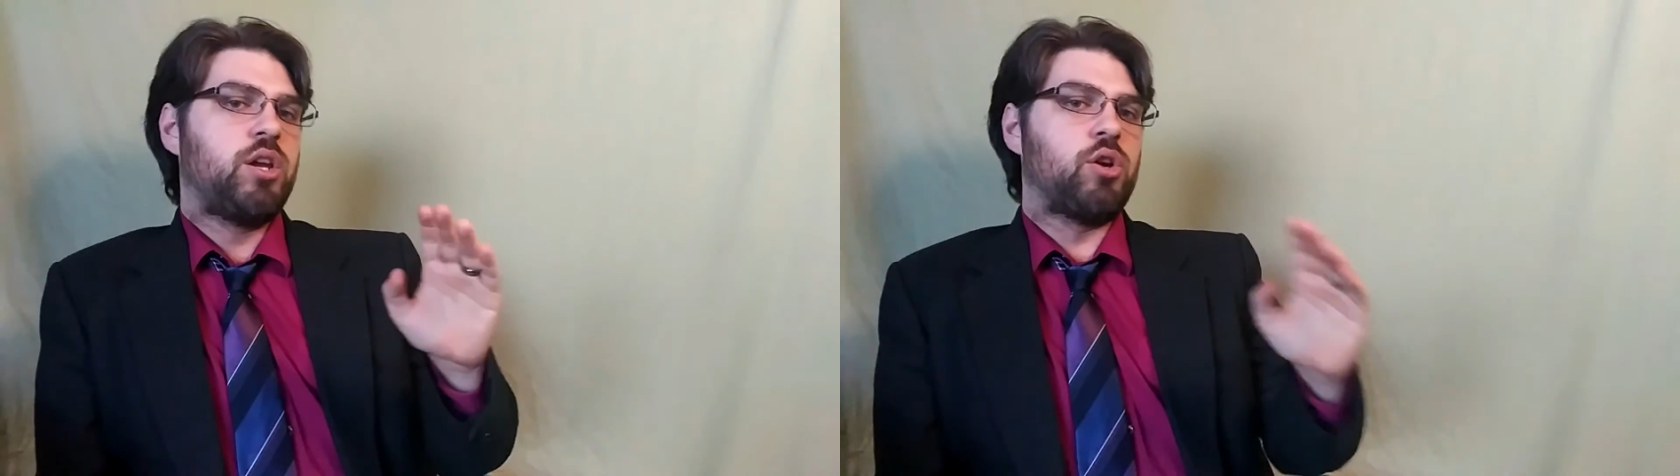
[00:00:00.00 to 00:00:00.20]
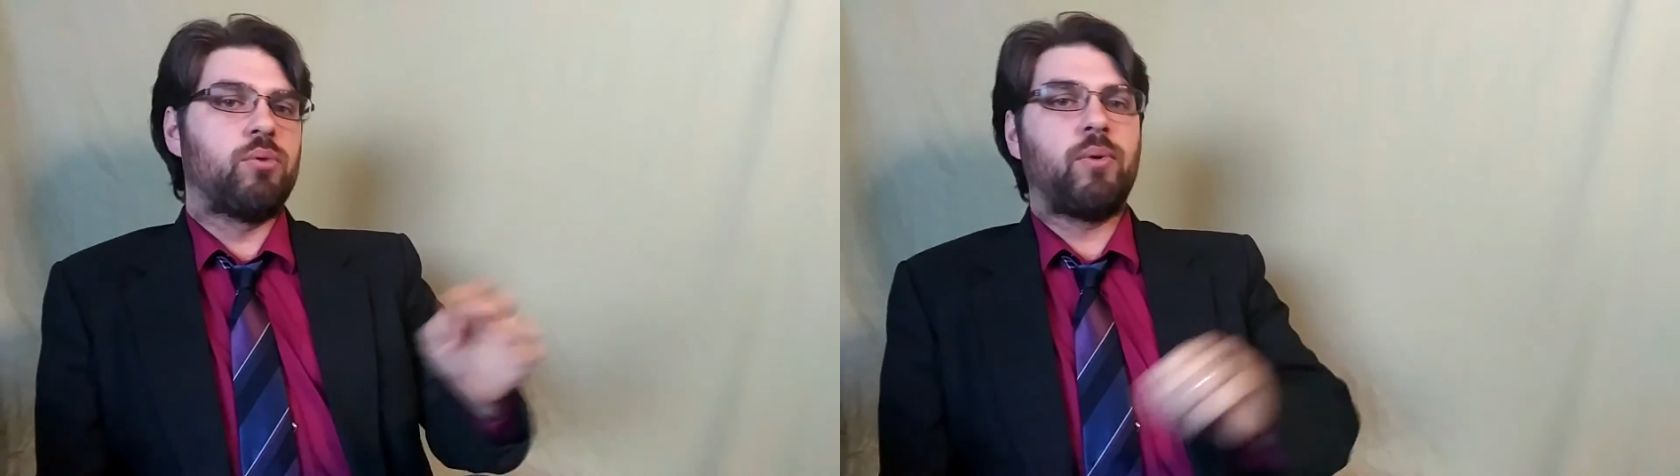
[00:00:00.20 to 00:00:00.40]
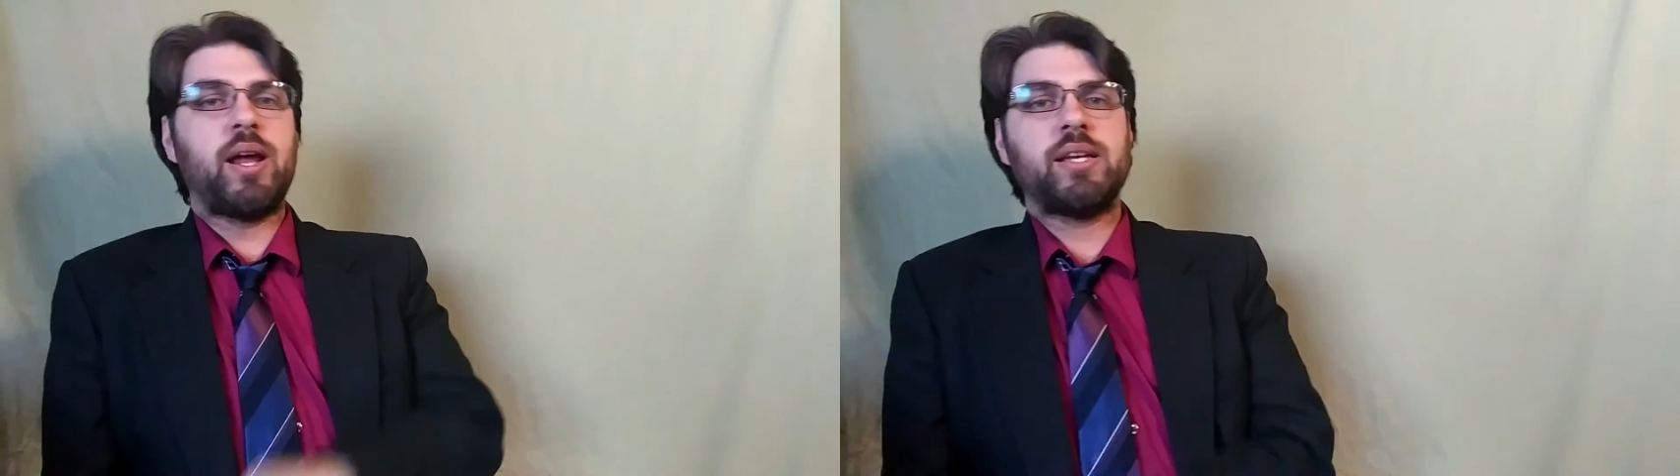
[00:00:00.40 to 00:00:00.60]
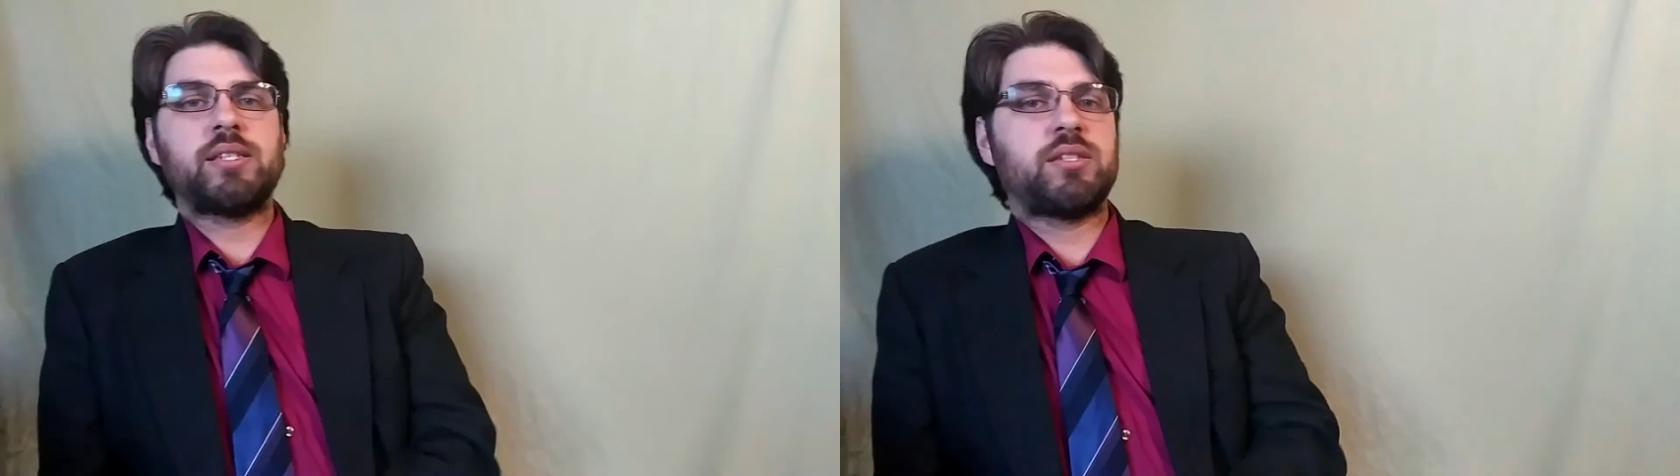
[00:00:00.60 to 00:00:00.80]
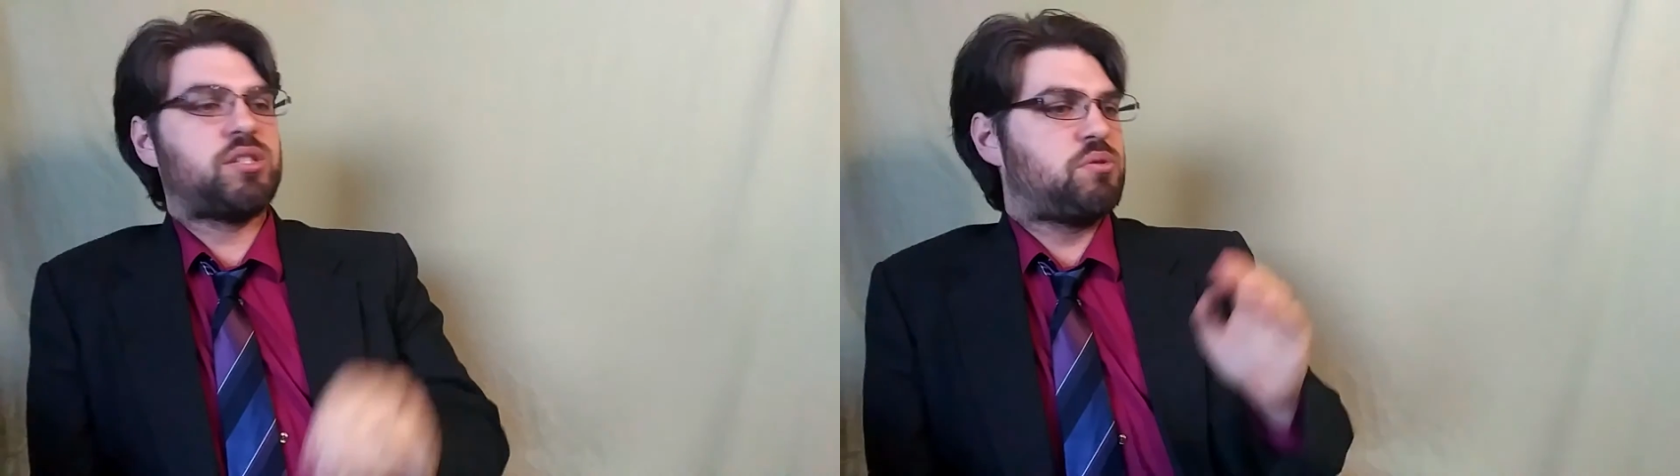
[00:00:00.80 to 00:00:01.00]
your
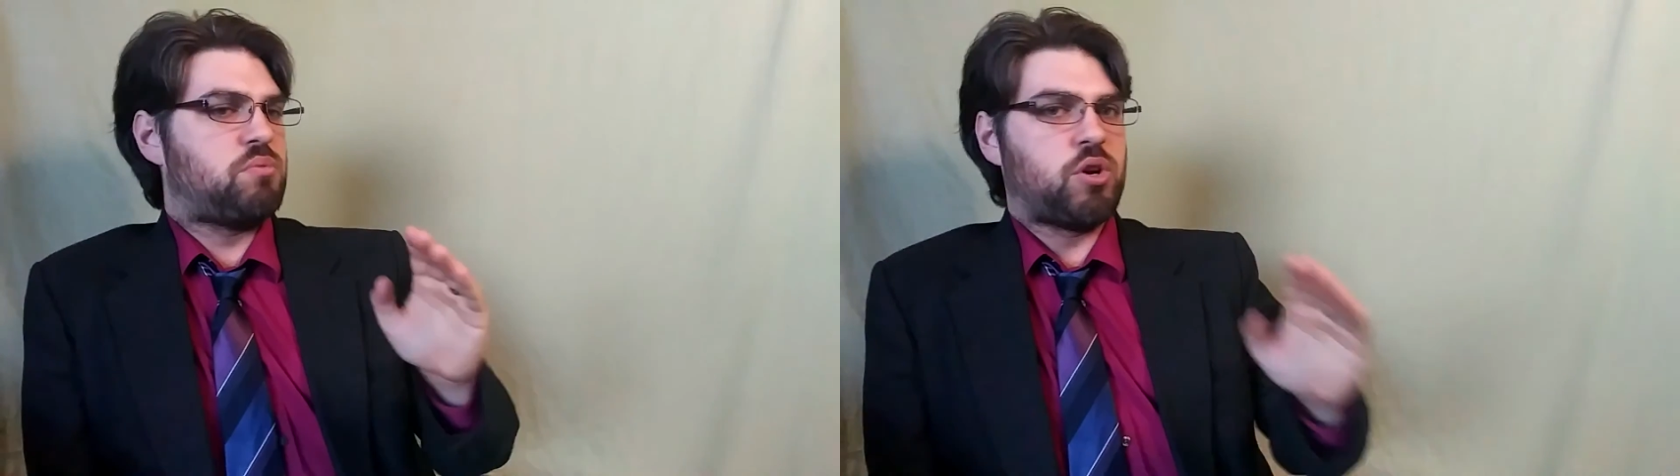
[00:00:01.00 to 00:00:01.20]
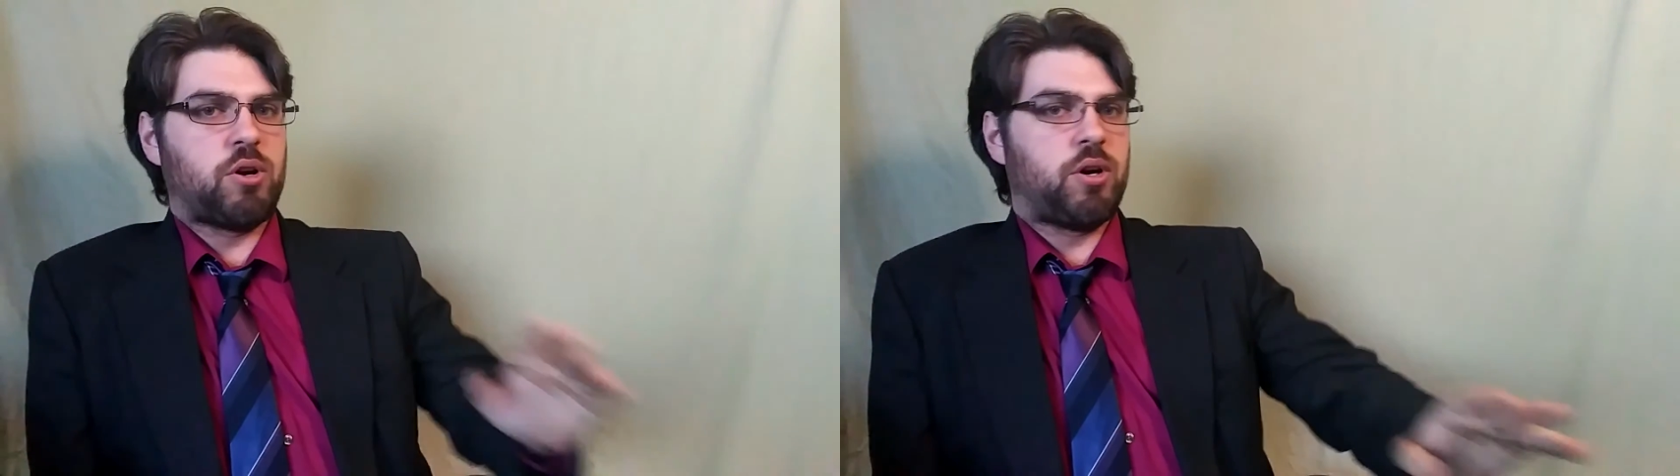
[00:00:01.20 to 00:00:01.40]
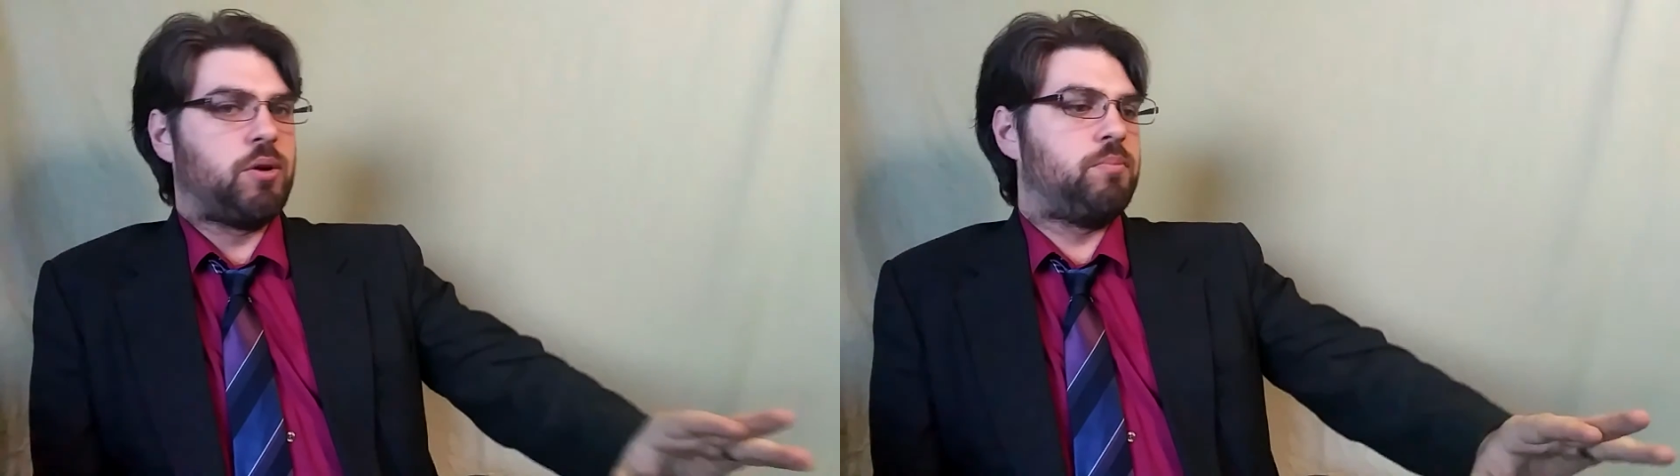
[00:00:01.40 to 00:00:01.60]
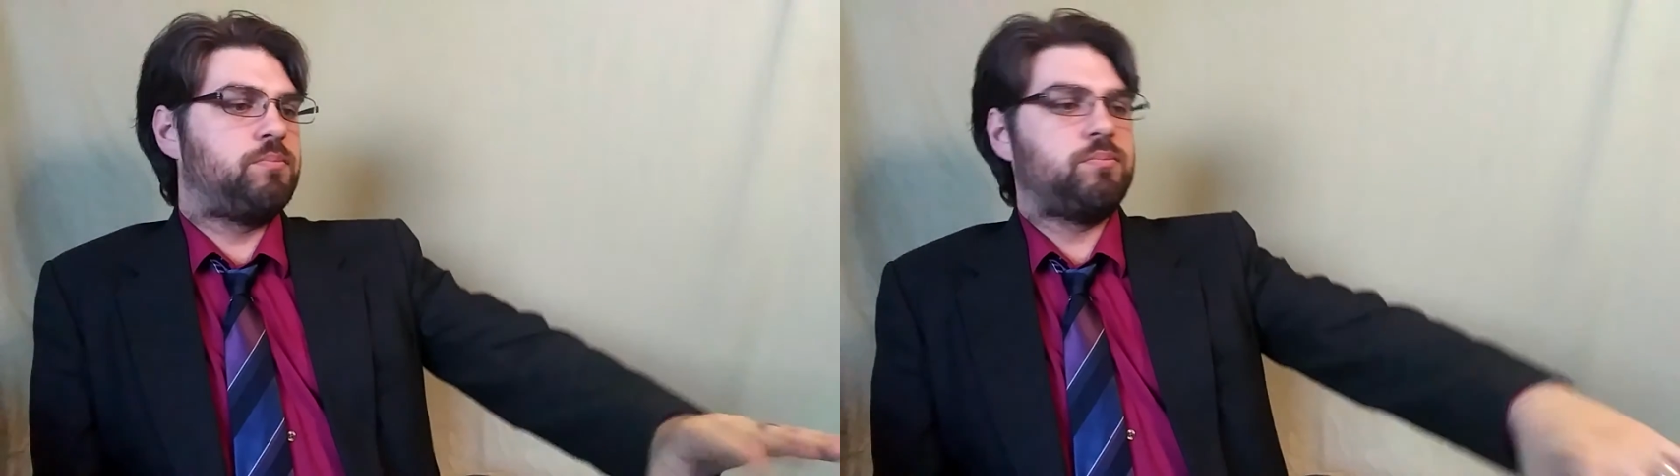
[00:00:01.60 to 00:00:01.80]
race, your